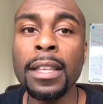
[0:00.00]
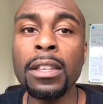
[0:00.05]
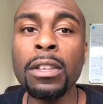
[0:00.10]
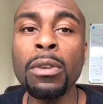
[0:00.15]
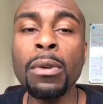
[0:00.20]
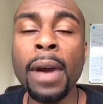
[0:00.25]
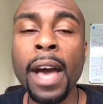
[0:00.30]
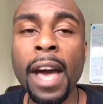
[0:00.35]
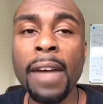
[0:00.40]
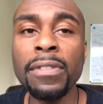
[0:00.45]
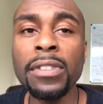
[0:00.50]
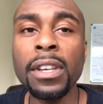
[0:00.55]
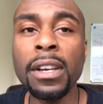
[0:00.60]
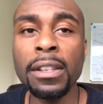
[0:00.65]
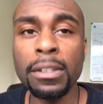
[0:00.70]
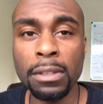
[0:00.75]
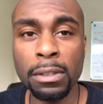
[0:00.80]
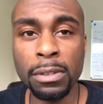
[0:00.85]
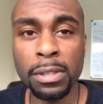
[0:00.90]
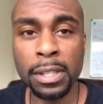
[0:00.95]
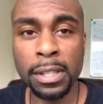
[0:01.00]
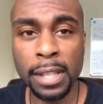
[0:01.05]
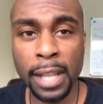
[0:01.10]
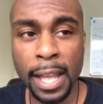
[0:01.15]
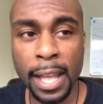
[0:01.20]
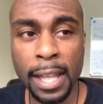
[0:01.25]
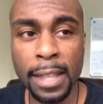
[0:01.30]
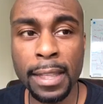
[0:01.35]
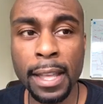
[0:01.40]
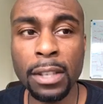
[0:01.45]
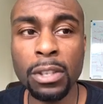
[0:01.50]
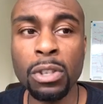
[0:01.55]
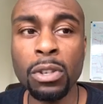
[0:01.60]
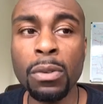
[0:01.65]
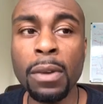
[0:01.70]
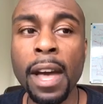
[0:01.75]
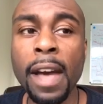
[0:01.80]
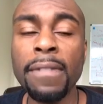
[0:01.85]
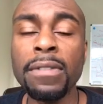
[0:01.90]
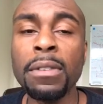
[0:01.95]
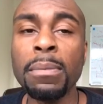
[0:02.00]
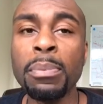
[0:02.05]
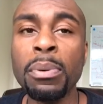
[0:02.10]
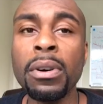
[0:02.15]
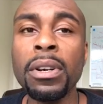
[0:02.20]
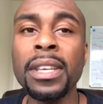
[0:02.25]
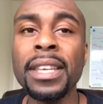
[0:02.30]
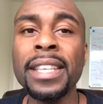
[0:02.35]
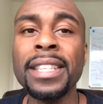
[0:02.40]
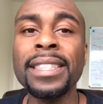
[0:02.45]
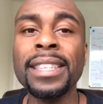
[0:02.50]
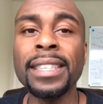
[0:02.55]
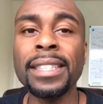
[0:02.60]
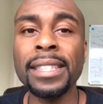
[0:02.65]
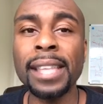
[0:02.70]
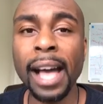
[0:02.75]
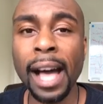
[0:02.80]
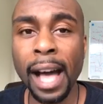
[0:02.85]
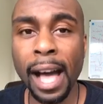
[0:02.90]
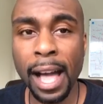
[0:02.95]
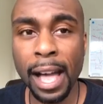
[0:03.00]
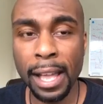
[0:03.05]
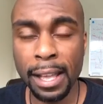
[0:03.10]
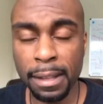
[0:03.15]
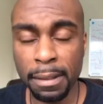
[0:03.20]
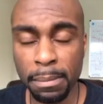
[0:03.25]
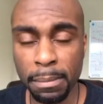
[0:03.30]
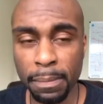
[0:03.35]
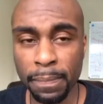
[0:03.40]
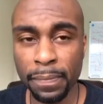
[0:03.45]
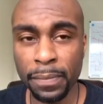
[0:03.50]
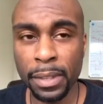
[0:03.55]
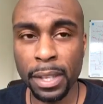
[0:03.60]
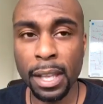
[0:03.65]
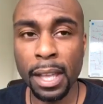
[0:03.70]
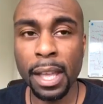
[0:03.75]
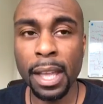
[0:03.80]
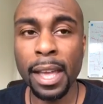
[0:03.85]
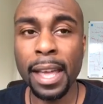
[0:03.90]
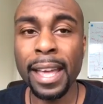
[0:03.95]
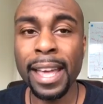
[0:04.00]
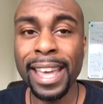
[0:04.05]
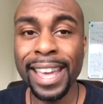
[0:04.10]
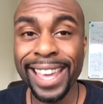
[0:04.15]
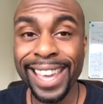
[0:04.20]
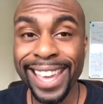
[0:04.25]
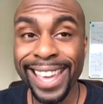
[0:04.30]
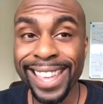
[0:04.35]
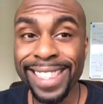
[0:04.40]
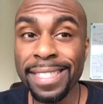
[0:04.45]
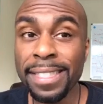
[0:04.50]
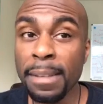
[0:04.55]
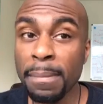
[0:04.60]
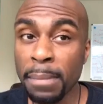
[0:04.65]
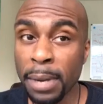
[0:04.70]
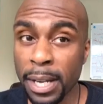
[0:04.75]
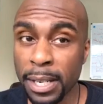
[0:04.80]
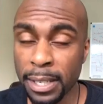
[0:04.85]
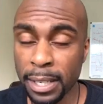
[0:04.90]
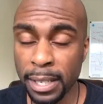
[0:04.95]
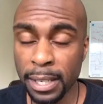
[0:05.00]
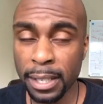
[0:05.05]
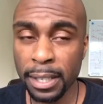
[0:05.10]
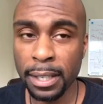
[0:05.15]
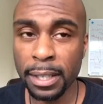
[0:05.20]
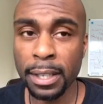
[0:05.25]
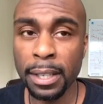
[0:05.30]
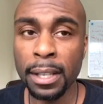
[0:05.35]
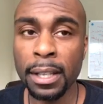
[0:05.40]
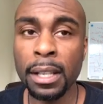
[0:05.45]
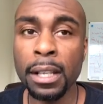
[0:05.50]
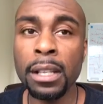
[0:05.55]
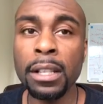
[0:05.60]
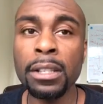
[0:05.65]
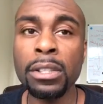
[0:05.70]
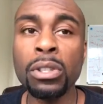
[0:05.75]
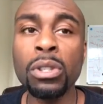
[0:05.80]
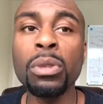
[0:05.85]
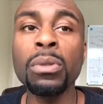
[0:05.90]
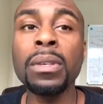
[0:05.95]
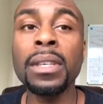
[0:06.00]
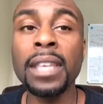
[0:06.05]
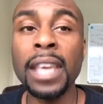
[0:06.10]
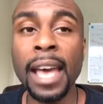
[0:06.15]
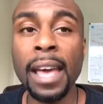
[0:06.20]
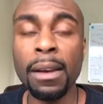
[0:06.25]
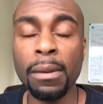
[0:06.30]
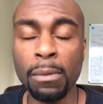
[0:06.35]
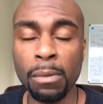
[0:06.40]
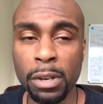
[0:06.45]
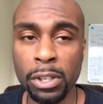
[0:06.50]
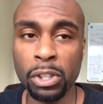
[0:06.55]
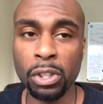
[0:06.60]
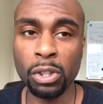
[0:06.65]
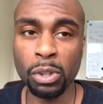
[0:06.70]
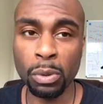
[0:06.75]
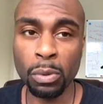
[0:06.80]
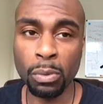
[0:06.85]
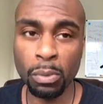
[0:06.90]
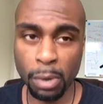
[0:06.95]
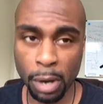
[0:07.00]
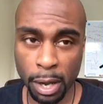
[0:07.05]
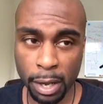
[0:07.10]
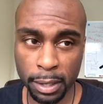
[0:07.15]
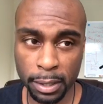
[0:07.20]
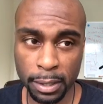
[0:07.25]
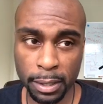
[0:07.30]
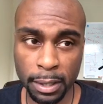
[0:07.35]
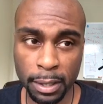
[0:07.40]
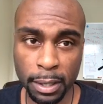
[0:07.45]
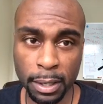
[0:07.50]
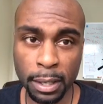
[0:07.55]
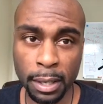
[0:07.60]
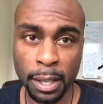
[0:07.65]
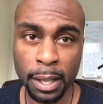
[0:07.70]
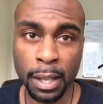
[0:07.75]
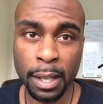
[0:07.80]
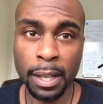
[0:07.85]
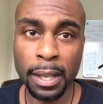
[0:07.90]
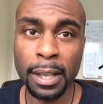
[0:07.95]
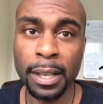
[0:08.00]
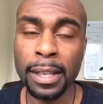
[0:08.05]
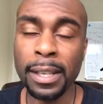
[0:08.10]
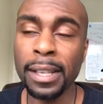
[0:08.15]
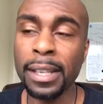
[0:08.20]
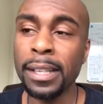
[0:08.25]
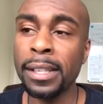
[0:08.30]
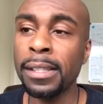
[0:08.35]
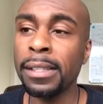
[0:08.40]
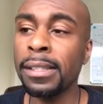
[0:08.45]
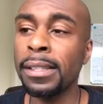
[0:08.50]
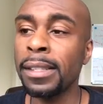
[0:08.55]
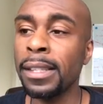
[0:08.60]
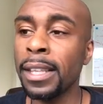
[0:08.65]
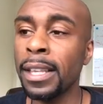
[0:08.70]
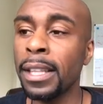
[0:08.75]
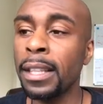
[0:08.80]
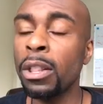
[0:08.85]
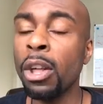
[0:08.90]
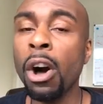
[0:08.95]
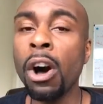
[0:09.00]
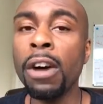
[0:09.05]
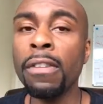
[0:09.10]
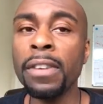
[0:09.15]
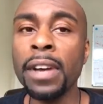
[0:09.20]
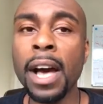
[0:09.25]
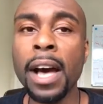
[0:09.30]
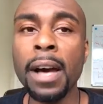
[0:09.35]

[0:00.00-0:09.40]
you have to understand that you have to put in the time and the money to get what you want. It is the law of